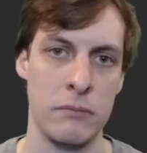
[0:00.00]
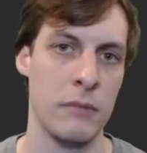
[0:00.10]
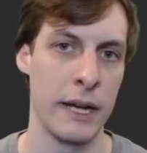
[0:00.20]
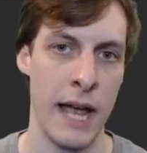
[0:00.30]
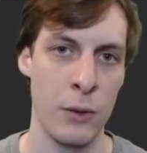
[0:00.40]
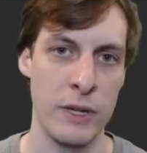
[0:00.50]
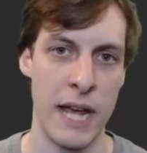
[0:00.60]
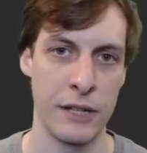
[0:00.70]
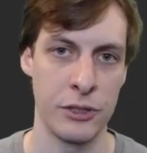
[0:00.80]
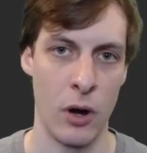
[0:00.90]
Again, we
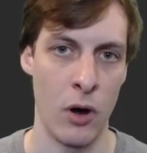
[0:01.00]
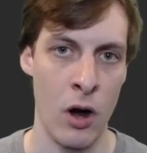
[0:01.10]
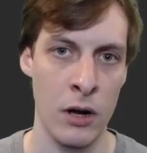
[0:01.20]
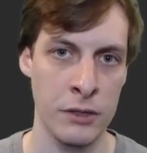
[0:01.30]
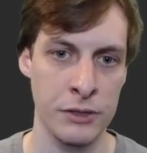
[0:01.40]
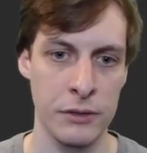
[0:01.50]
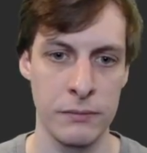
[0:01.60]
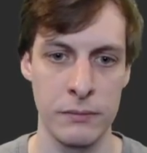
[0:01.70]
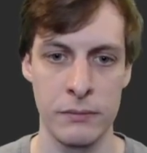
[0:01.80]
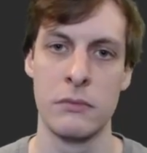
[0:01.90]
take *args,
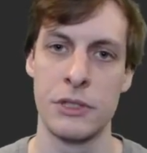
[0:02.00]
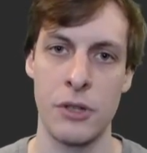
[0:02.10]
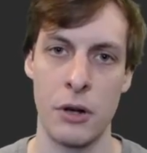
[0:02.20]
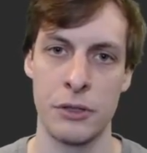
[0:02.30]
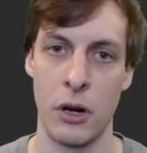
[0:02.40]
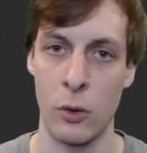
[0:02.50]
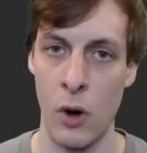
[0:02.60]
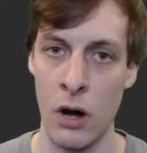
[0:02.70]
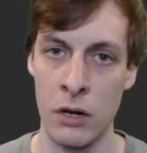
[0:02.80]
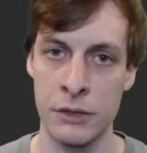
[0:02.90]

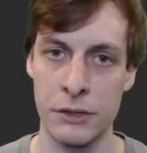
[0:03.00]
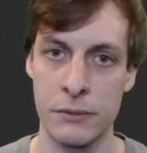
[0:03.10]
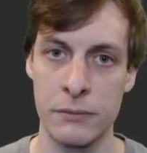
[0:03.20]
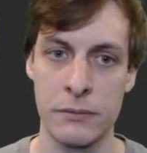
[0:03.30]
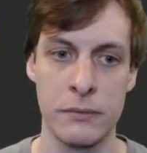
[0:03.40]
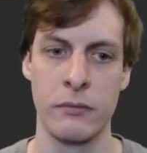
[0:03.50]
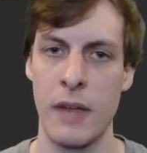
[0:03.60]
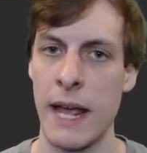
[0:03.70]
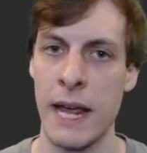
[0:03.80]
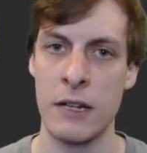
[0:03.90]
*quargs,
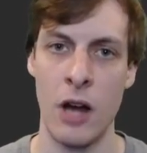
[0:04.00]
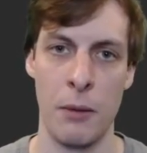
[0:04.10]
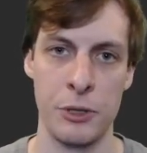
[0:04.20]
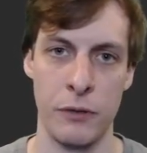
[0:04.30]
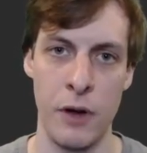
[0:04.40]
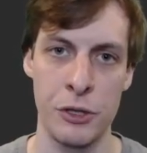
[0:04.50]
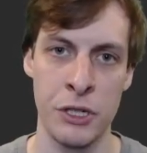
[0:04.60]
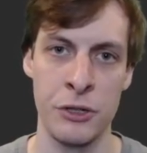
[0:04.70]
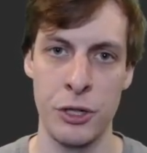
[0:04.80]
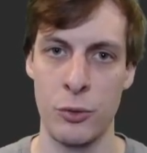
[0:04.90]
and an optional
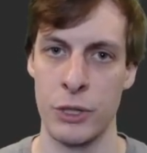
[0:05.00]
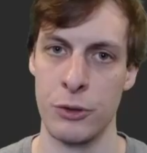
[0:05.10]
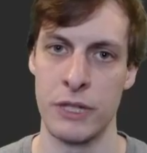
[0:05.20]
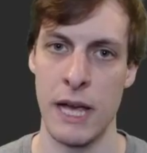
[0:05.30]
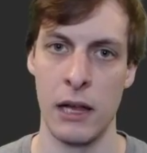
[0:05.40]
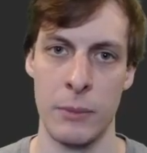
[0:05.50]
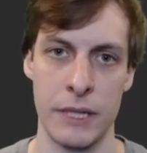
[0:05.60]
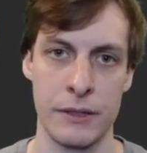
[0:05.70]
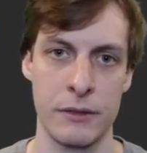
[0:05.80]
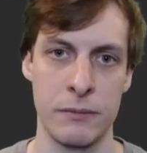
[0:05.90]
function to reduce the
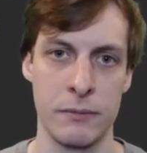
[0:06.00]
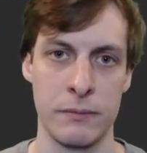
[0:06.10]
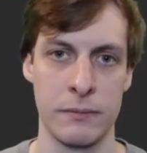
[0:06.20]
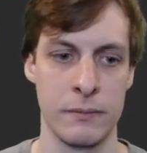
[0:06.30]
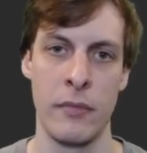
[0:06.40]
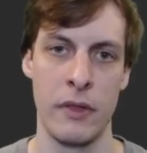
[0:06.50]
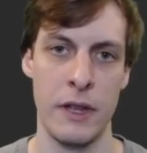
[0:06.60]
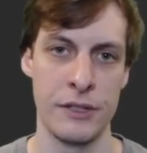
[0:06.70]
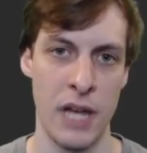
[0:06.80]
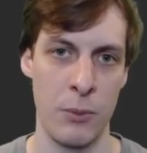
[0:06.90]
elements.
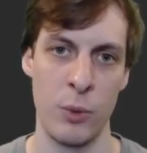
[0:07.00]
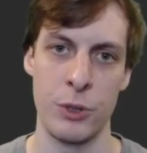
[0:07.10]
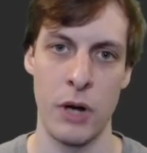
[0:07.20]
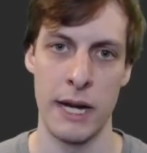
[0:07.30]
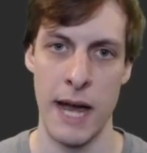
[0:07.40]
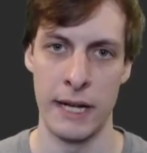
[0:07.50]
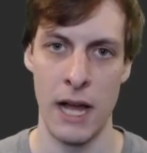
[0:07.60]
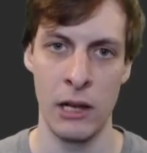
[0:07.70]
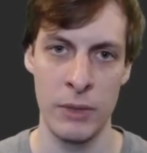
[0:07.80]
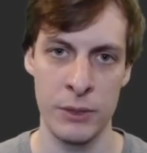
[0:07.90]
This time when we try to add an
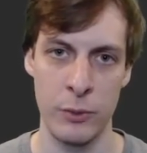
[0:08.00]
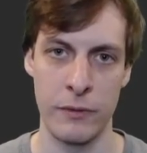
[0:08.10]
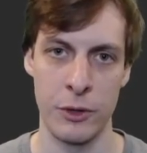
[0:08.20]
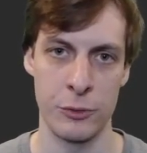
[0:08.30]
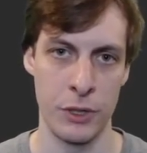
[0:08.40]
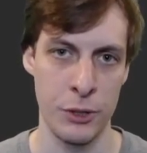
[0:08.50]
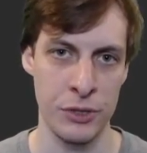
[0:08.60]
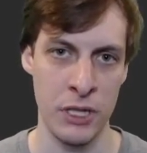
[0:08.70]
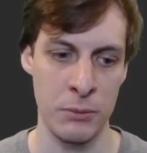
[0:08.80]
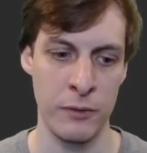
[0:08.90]
element, we first reduce
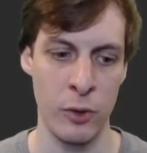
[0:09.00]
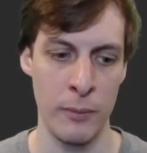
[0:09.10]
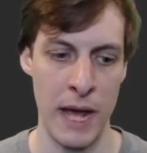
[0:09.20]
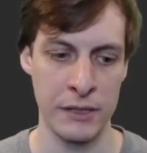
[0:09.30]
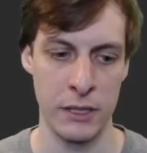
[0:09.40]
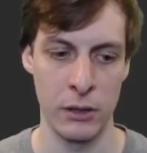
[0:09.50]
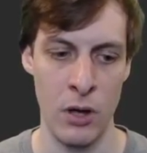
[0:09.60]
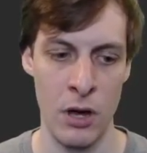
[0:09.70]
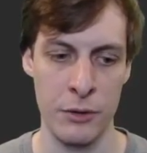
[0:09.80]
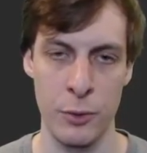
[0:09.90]
it before passing it
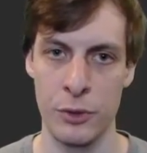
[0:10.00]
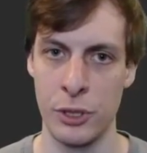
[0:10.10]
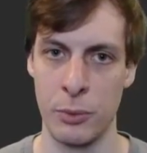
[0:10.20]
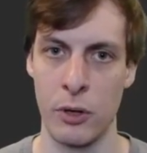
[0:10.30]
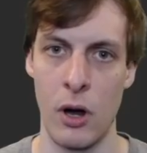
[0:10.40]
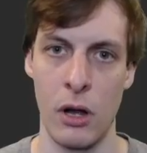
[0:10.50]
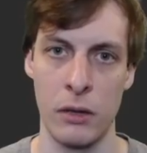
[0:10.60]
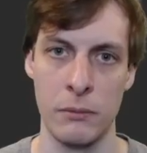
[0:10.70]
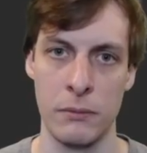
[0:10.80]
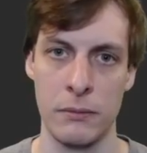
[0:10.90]
along through a supercall.
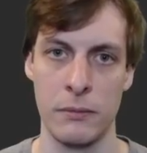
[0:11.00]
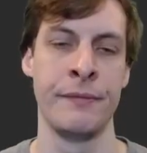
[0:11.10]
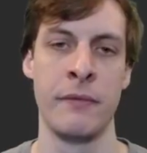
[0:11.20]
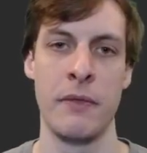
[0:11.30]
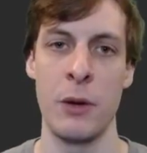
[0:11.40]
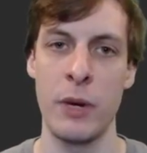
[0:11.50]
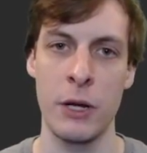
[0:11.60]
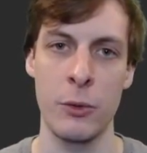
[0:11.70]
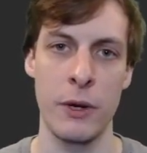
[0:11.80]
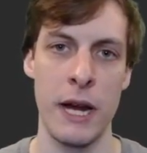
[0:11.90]
Then we
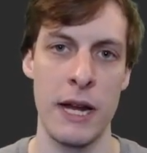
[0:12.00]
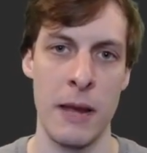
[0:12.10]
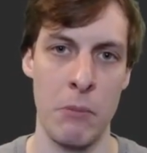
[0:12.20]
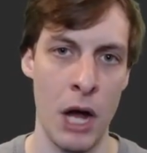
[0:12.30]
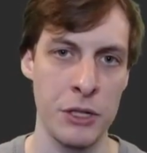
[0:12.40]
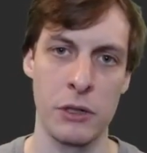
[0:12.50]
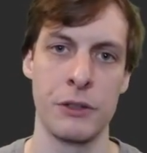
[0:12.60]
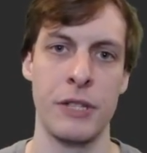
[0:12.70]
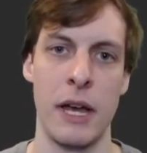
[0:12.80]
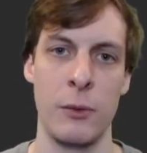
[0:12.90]
can create a modular
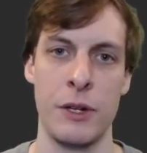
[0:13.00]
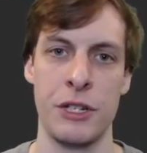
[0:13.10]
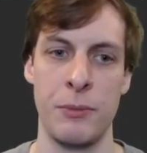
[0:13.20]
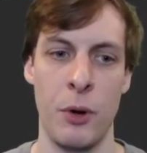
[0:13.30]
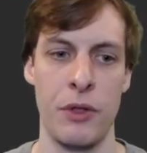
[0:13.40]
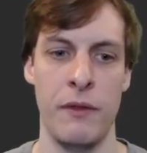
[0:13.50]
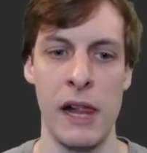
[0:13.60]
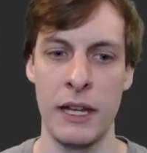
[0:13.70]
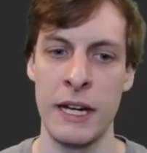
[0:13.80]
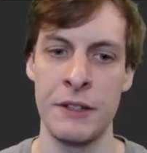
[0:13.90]
set, which is both a
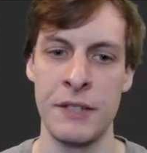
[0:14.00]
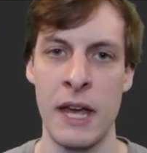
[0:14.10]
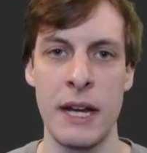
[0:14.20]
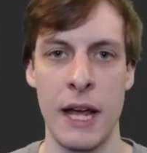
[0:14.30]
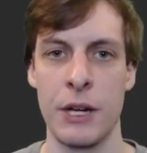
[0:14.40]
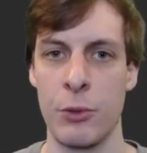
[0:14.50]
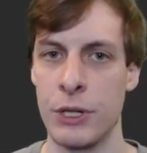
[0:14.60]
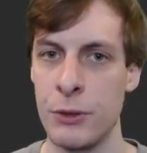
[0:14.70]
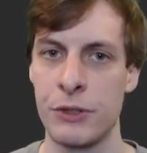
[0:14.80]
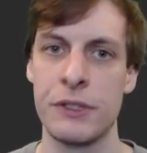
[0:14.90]
validated set and a
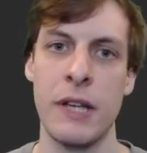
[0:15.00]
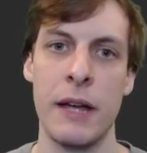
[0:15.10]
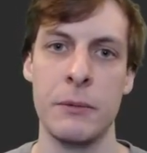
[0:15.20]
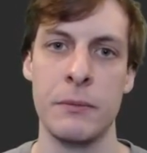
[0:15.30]
reduced set.